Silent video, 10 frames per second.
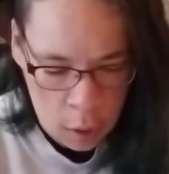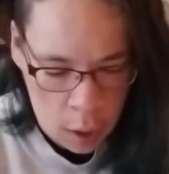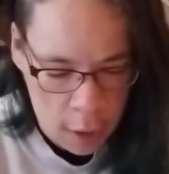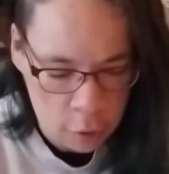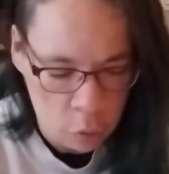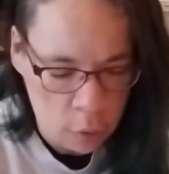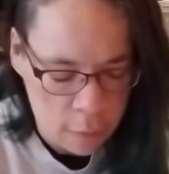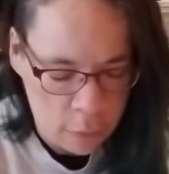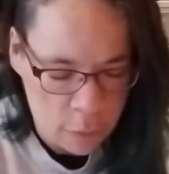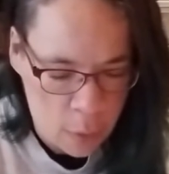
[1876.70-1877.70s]
I do
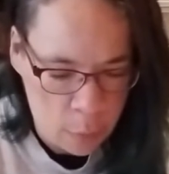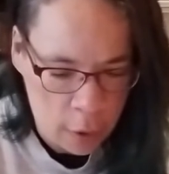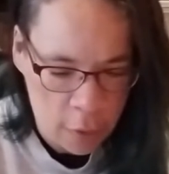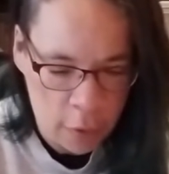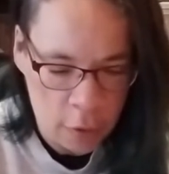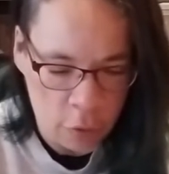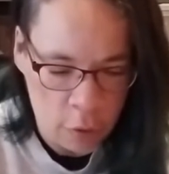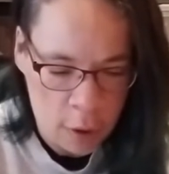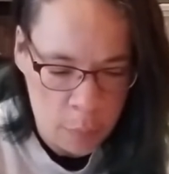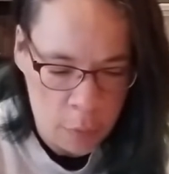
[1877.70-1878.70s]
love the fabric. I think it
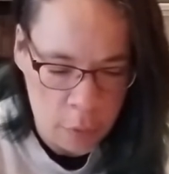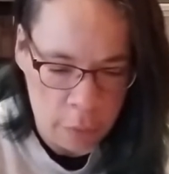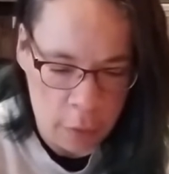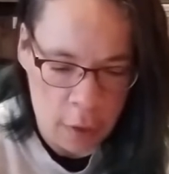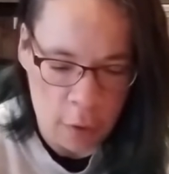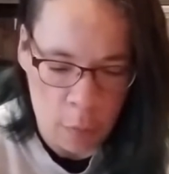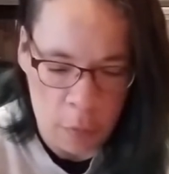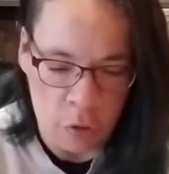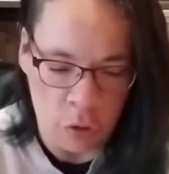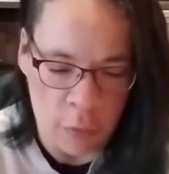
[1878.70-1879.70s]
turned out beautifully. There are
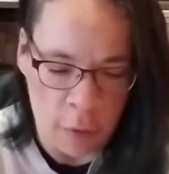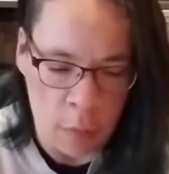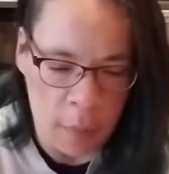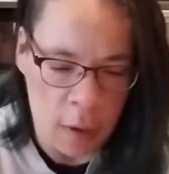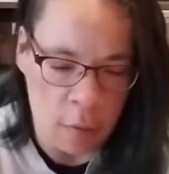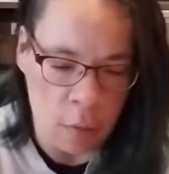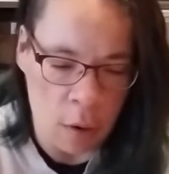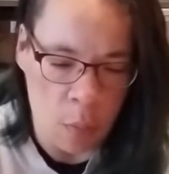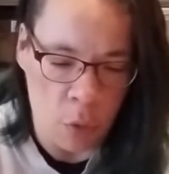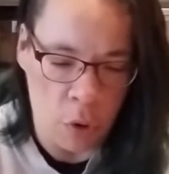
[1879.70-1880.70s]
pictures of it on my
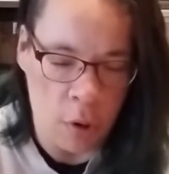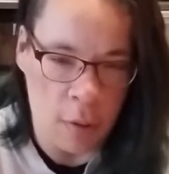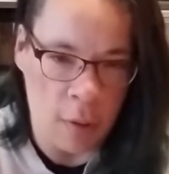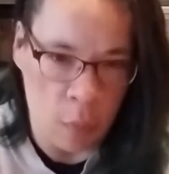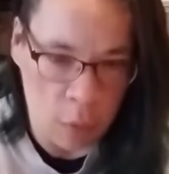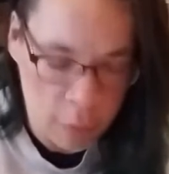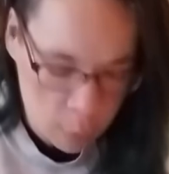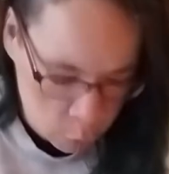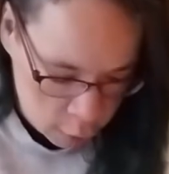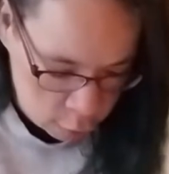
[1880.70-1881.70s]
Instagram where you can see what the
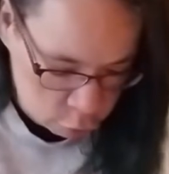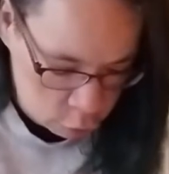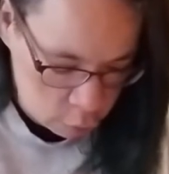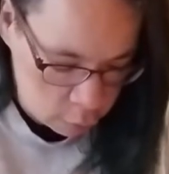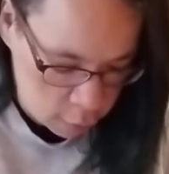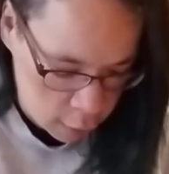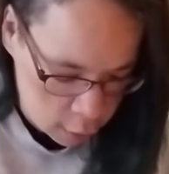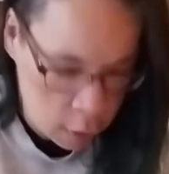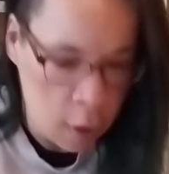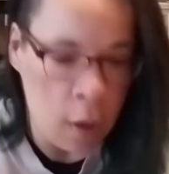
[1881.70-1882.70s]
fabric actually looks
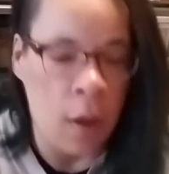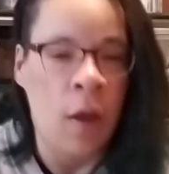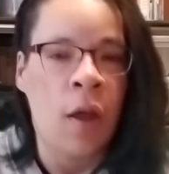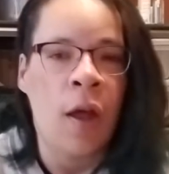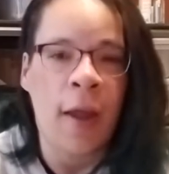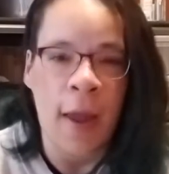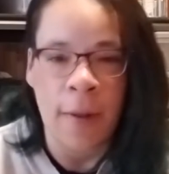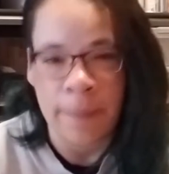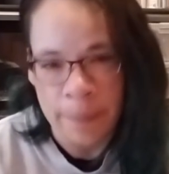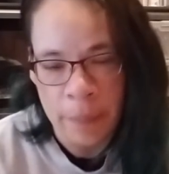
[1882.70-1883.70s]
like.
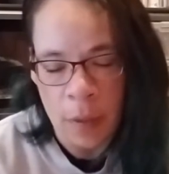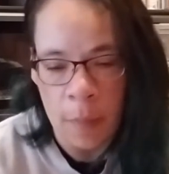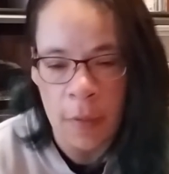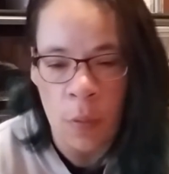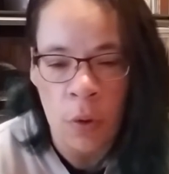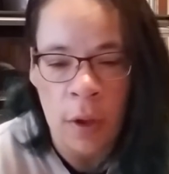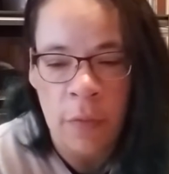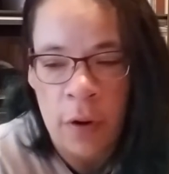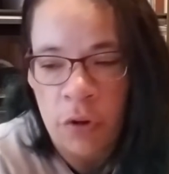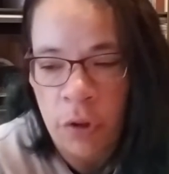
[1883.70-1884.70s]
Again, something that will
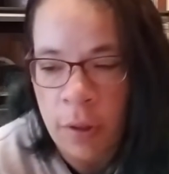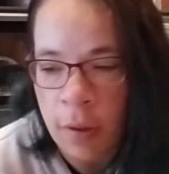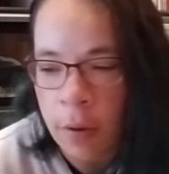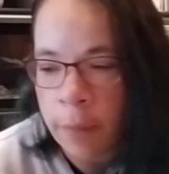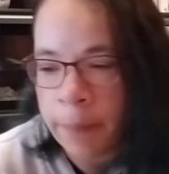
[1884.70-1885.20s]
get finished this year.